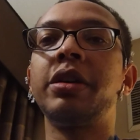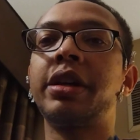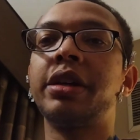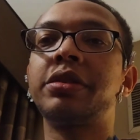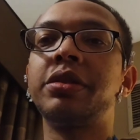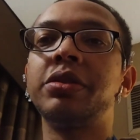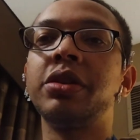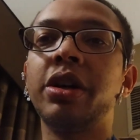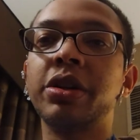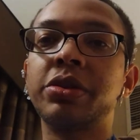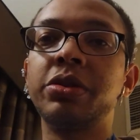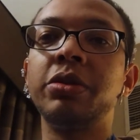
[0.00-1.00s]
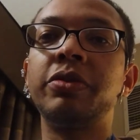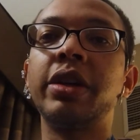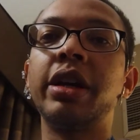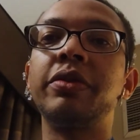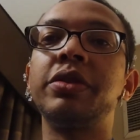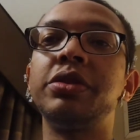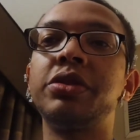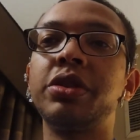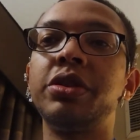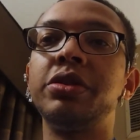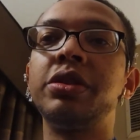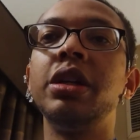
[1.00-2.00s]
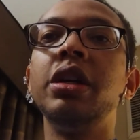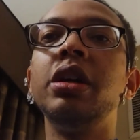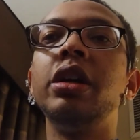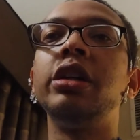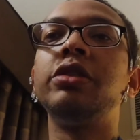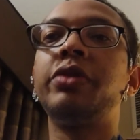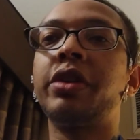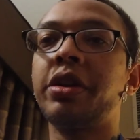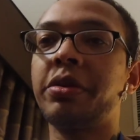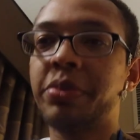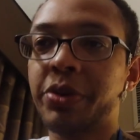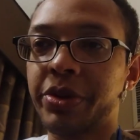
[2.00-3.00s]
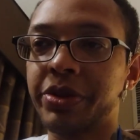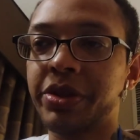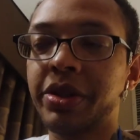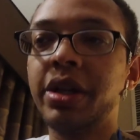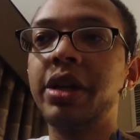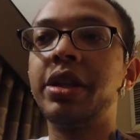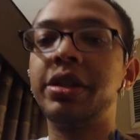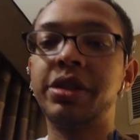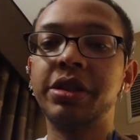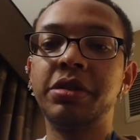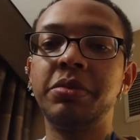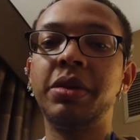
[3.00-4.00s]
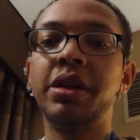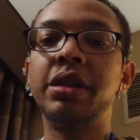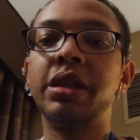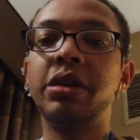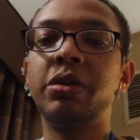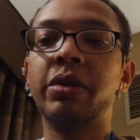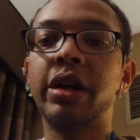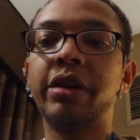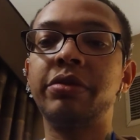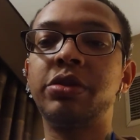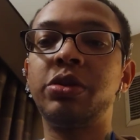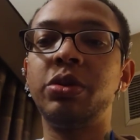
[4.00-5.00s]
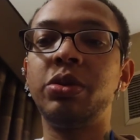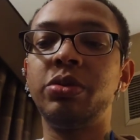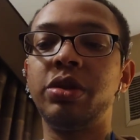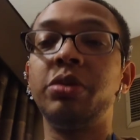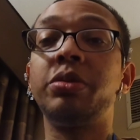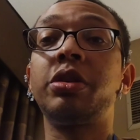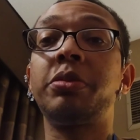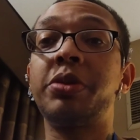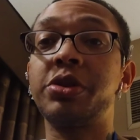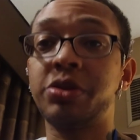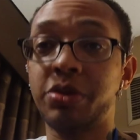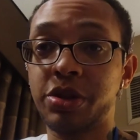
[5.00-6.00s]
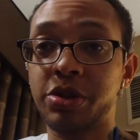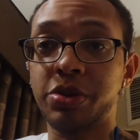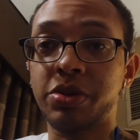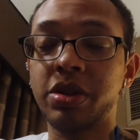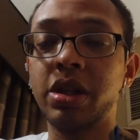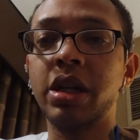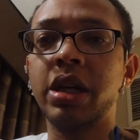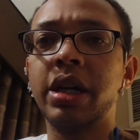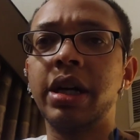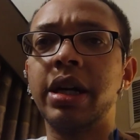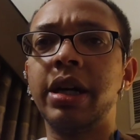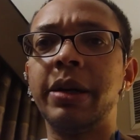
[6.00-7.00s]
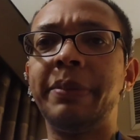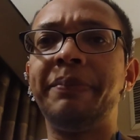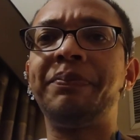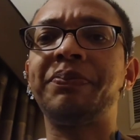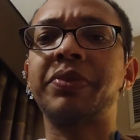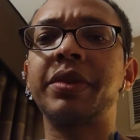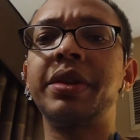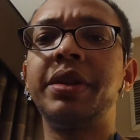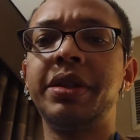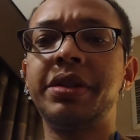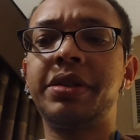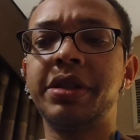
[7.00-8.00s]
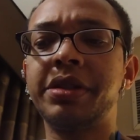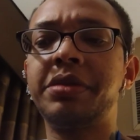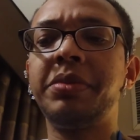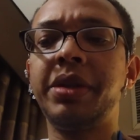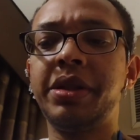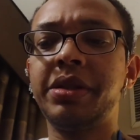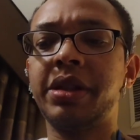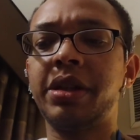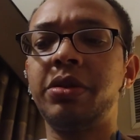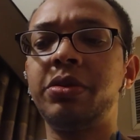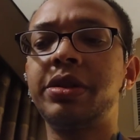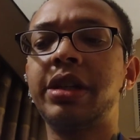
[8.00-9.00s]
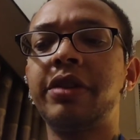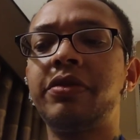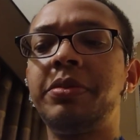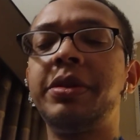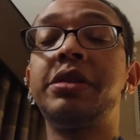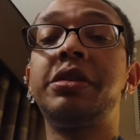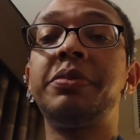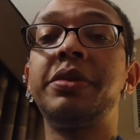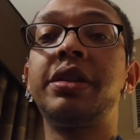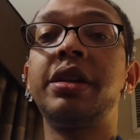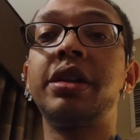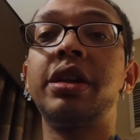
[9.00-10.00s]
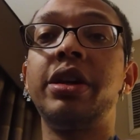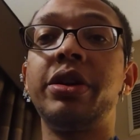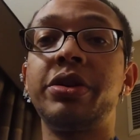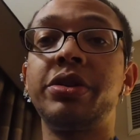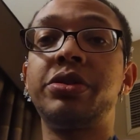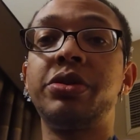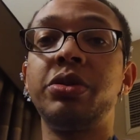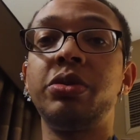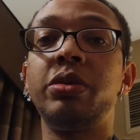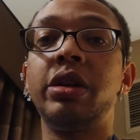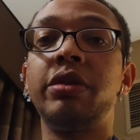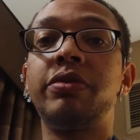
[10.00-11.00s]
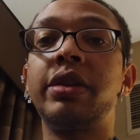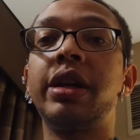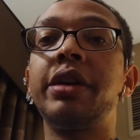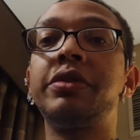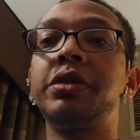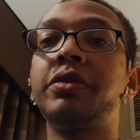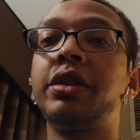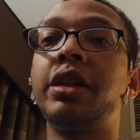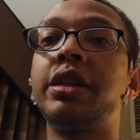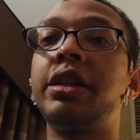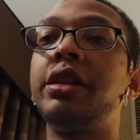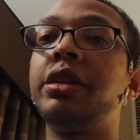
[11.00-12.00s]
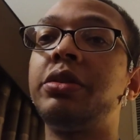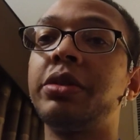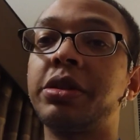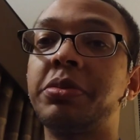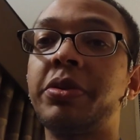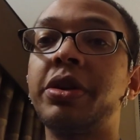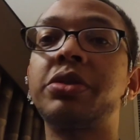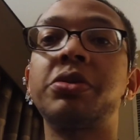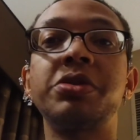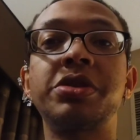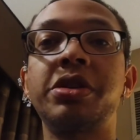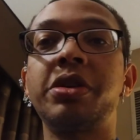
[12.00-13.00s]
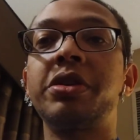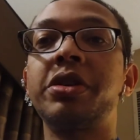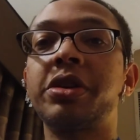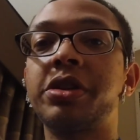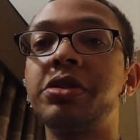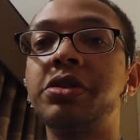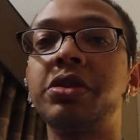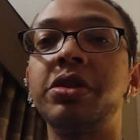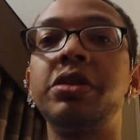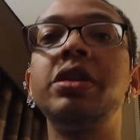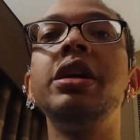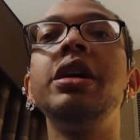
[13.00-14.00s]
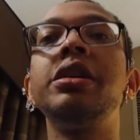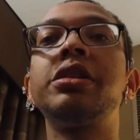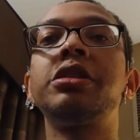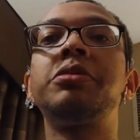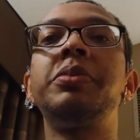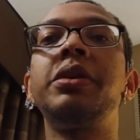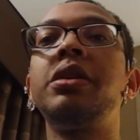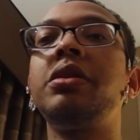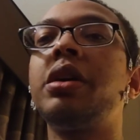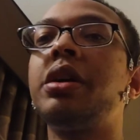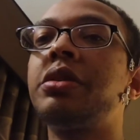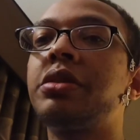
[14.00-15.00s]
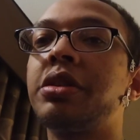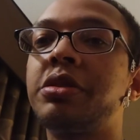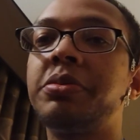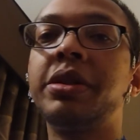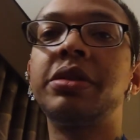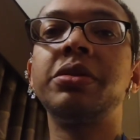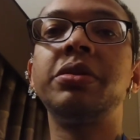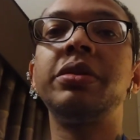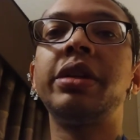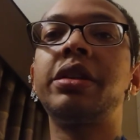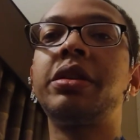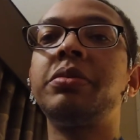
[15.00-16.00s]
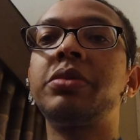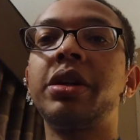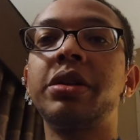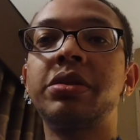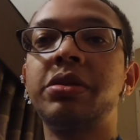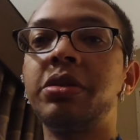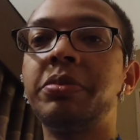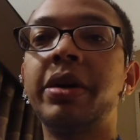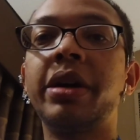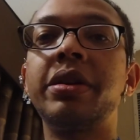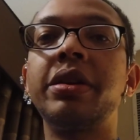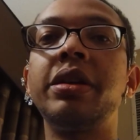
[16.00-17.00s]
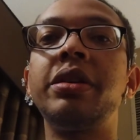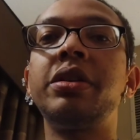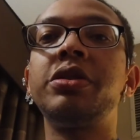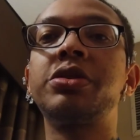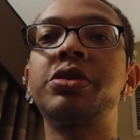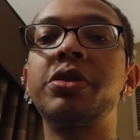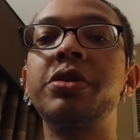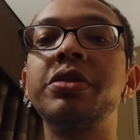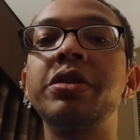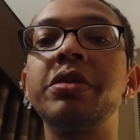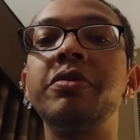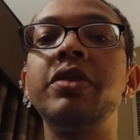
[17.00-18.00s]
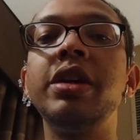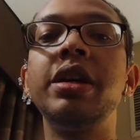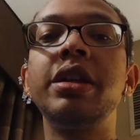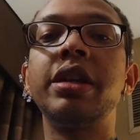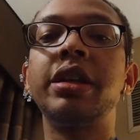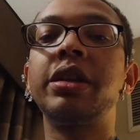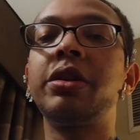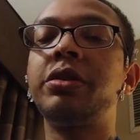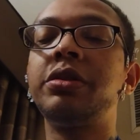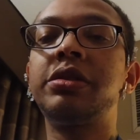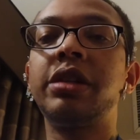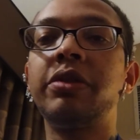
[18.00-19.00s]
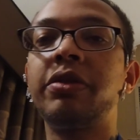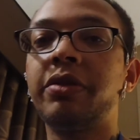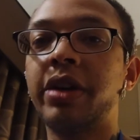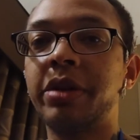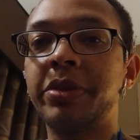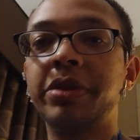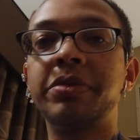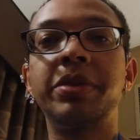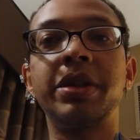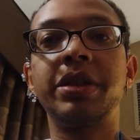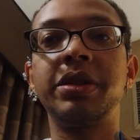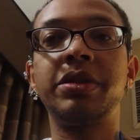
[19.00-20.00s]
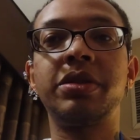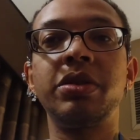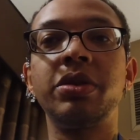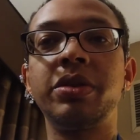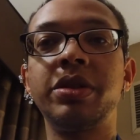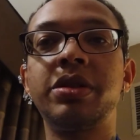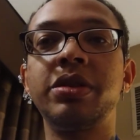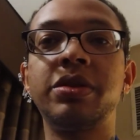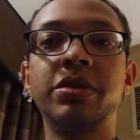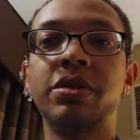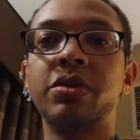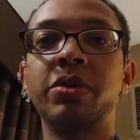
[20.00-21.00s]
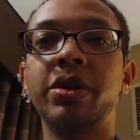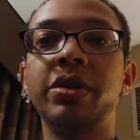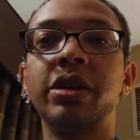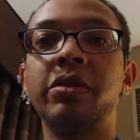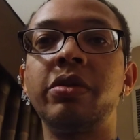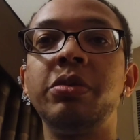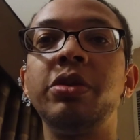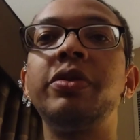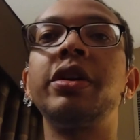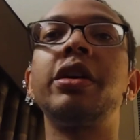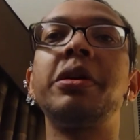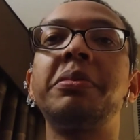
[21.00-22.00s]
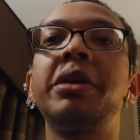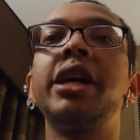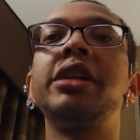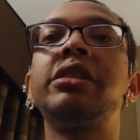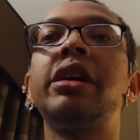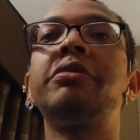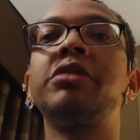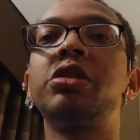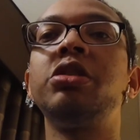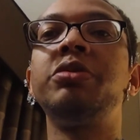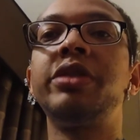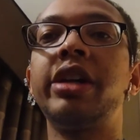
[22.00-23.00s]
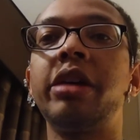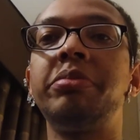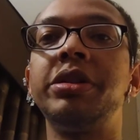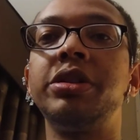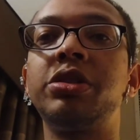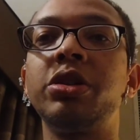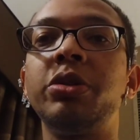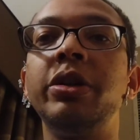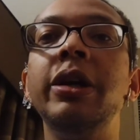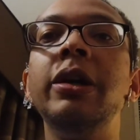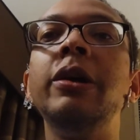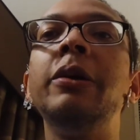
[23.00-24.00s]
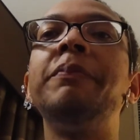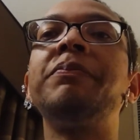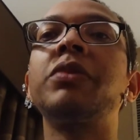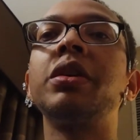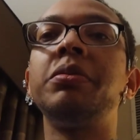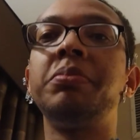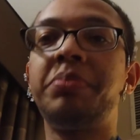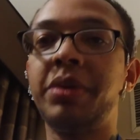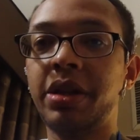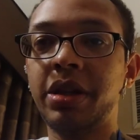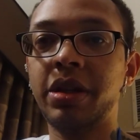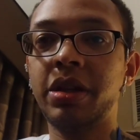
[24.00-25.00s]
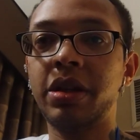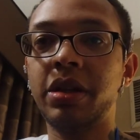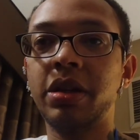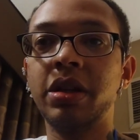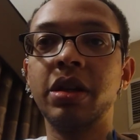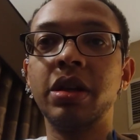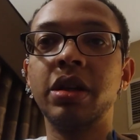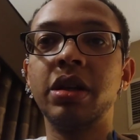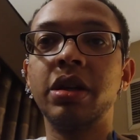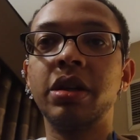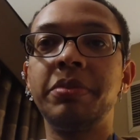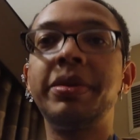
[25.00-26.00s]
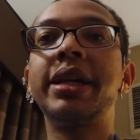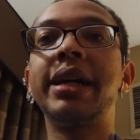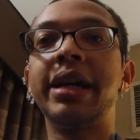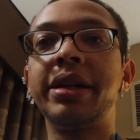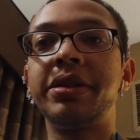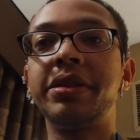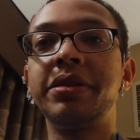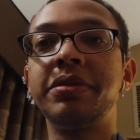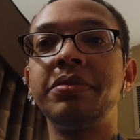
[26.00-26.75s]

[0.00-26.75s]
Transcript: a guest can talk to if they have concerns is very important. This doesn't mean that you have to deal with their personal issues. This does mean that you just have to be a sympathetic ear to if they have something that they need to express or share a concern. Just be non-judgmental, let them talk to you about it, and then assure them that they are in a safe environment, because this is the world that we're moving on past after COVID happened. So be kind,